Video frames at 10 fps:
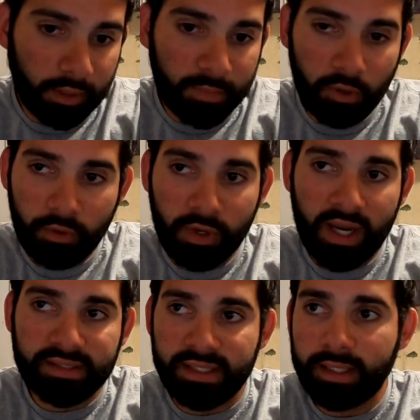Let me know what you
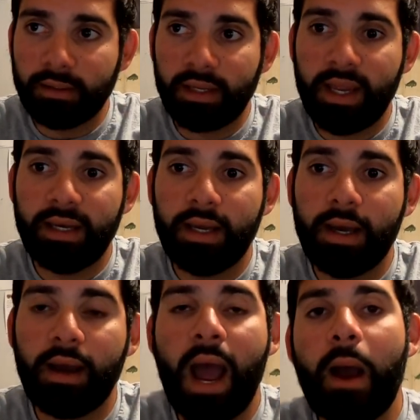guys think. And
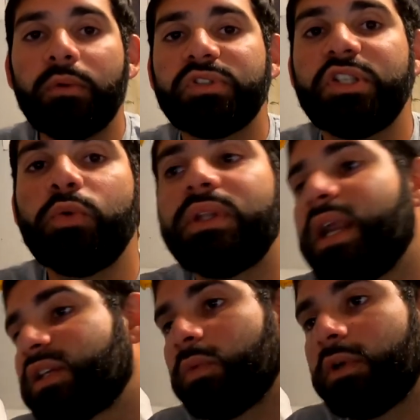uh, I will see you in the
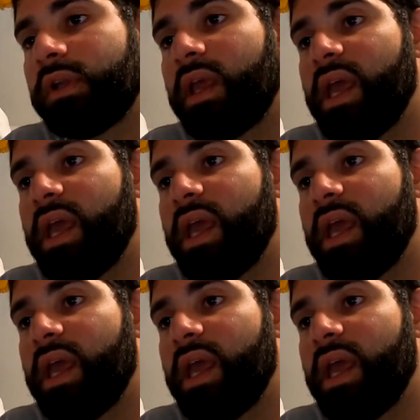next one.